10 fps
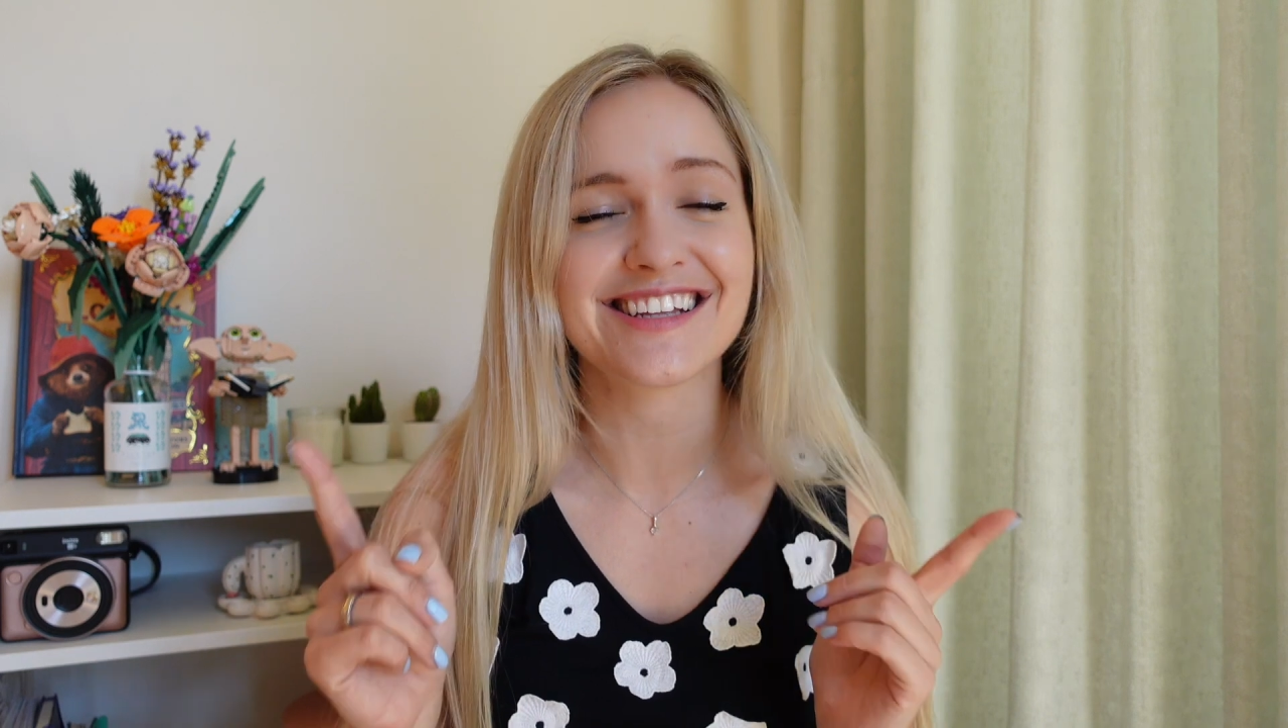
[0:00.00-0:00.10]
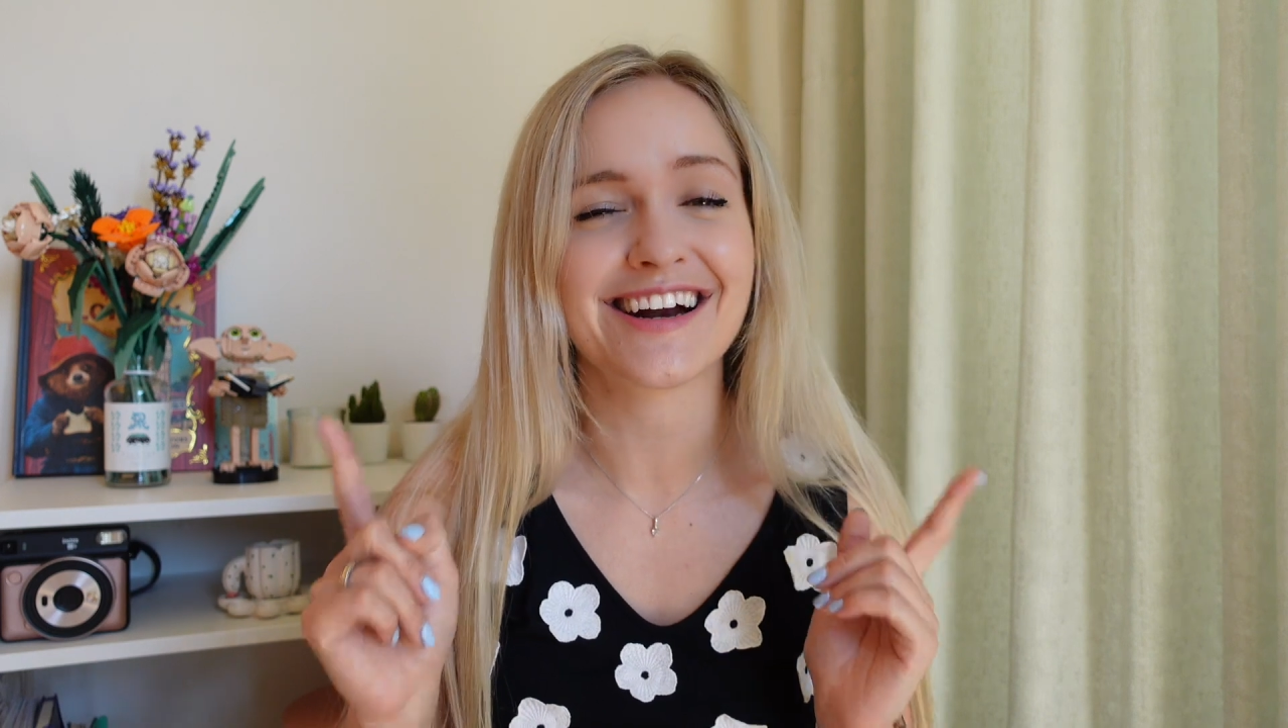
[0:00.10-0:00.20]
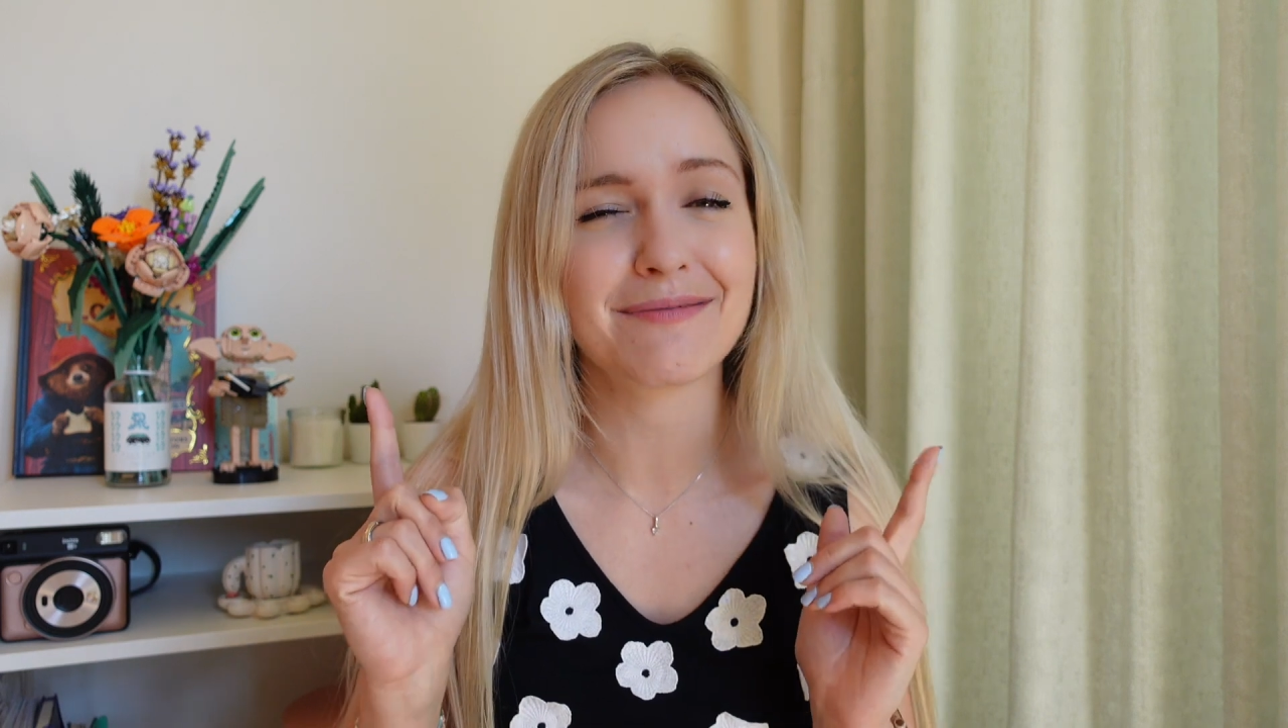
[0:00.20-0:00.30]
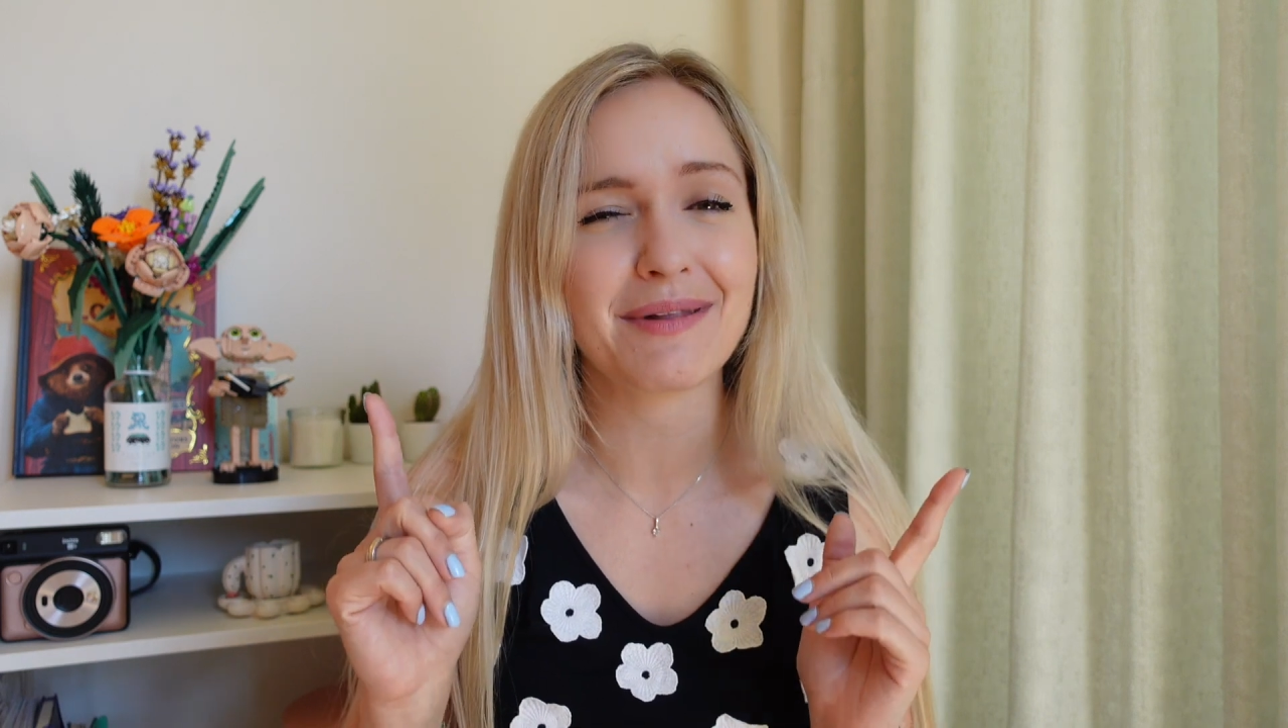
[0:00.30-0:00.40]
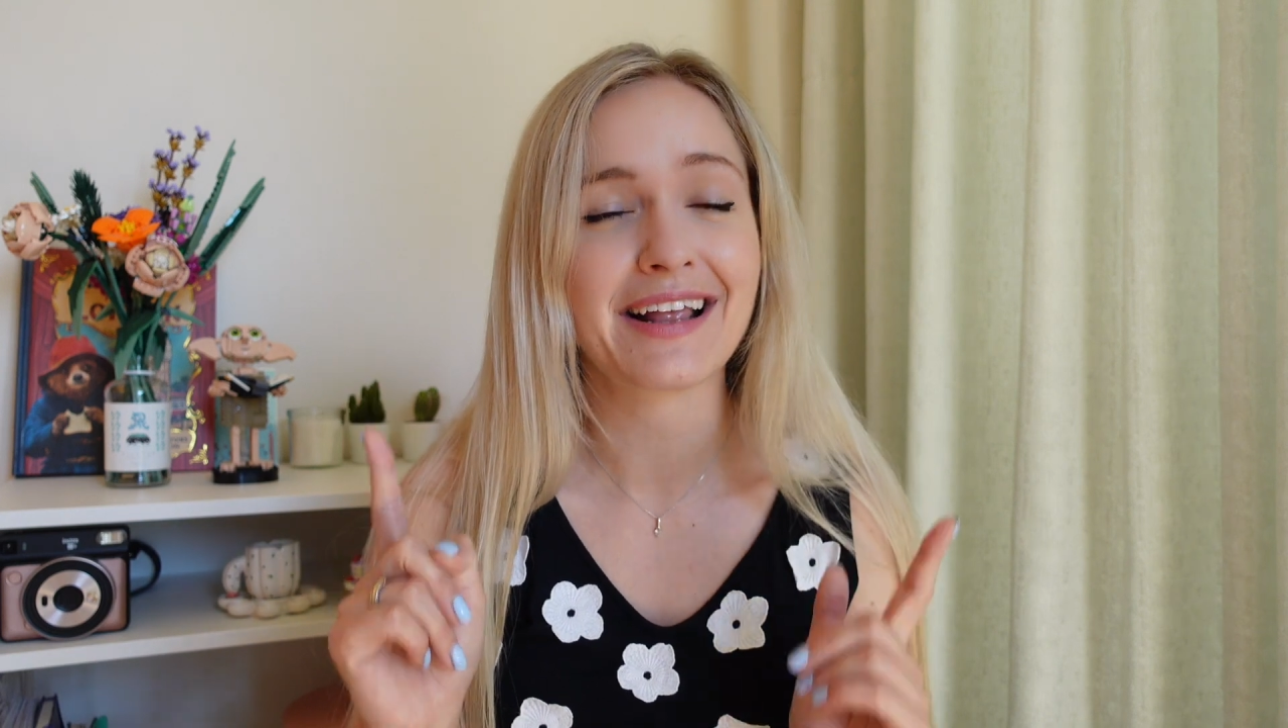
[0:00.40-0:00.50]

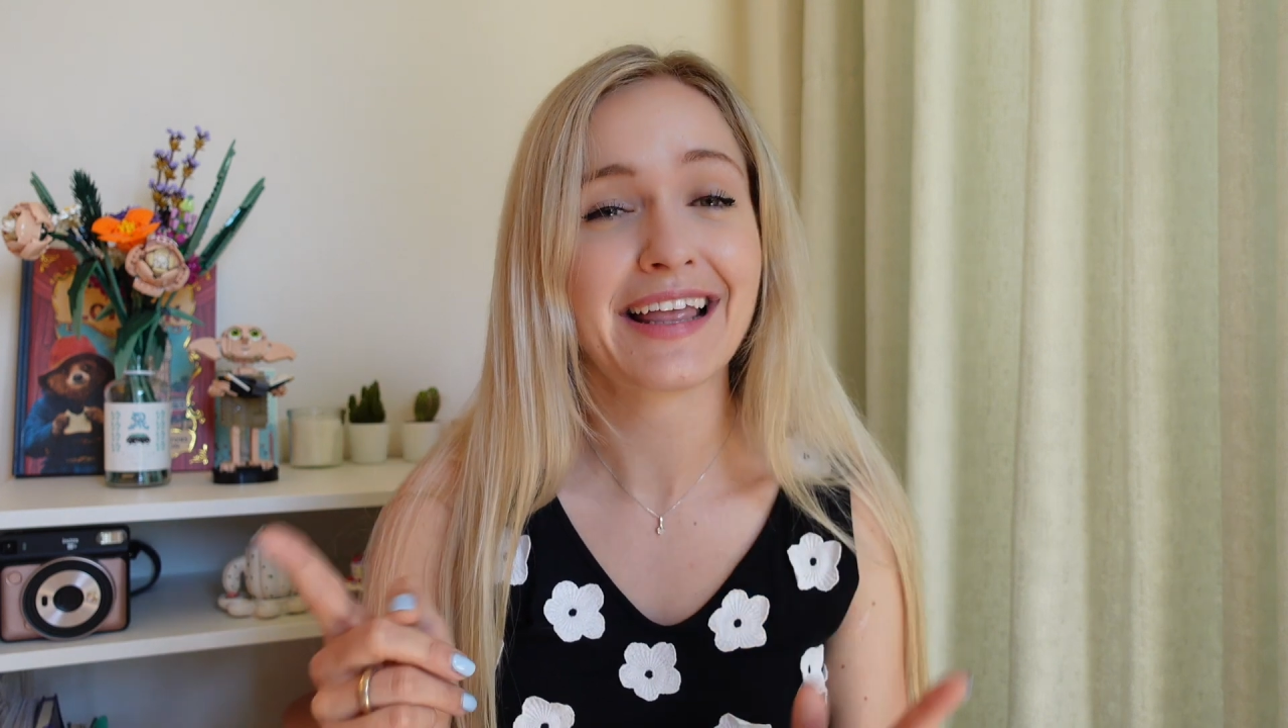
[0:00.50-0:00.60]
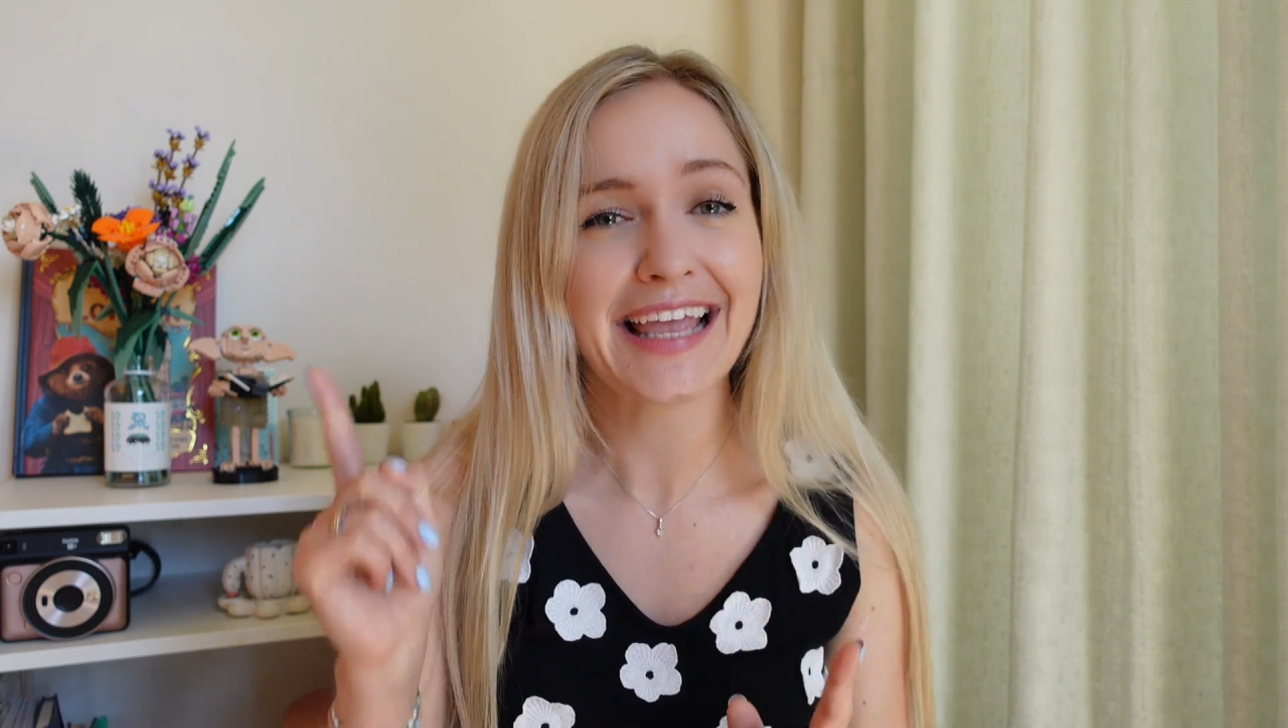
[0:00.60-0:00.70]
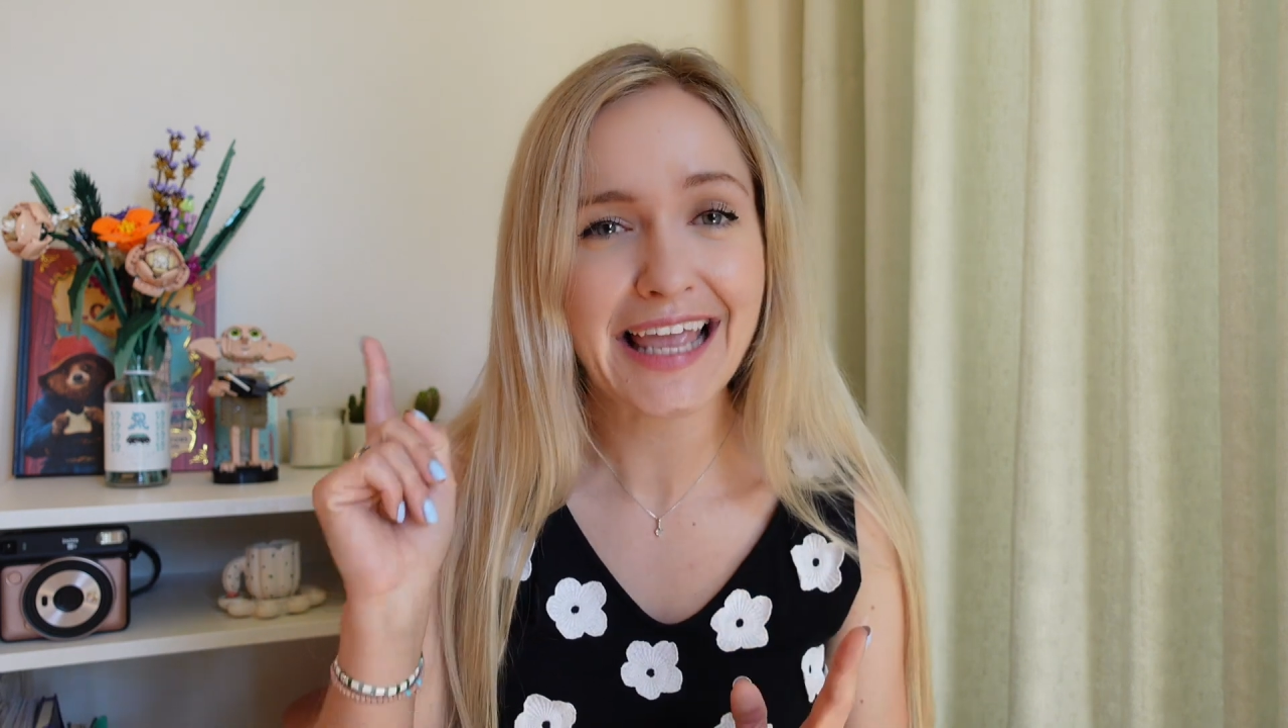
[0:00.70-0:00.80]
started applying